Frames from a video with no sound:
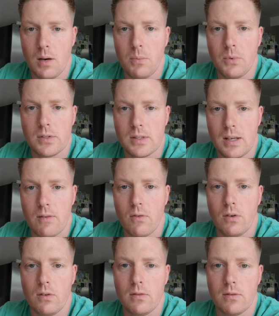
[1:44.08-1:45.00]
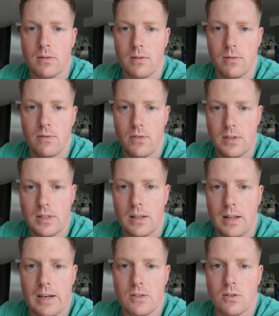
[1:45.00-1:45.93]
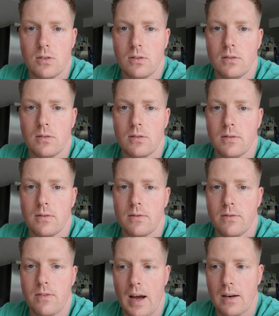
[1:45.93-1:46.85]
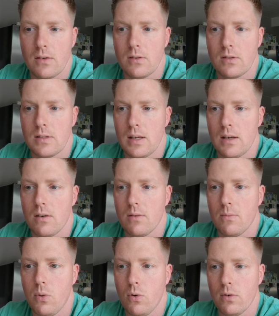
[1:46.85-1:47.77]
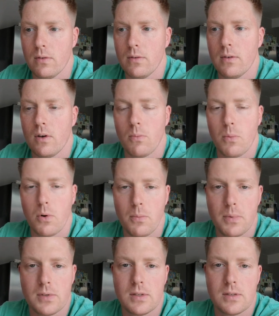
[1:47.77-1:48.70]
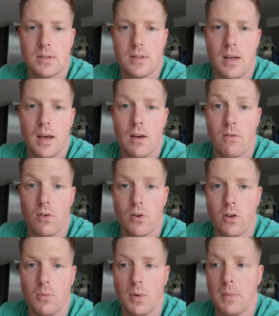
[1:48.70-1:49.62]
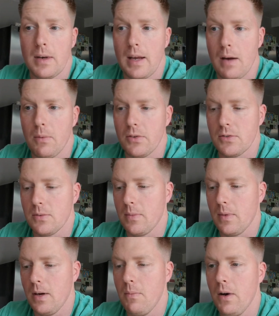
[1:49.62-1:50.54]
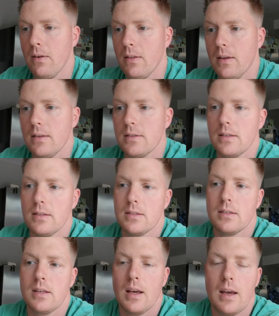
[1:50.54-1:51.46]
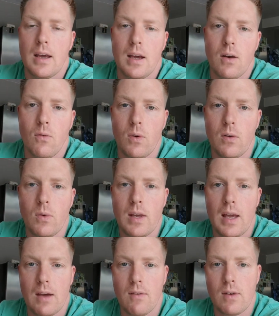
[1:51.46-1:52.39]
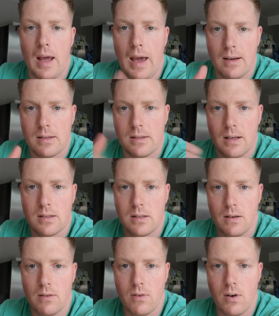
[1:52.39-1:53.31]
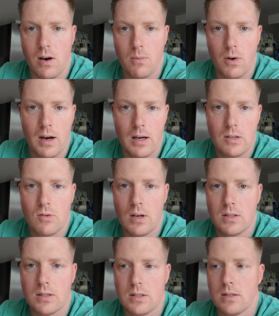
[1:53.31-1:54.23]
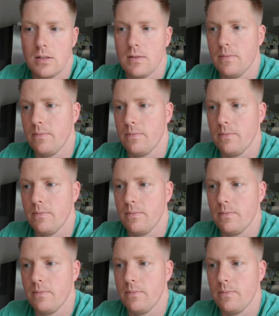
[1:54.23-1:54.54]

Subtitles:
several physiological factors that are important or purposes for human metabolism. Among these is when we have an excess of carbohydrates,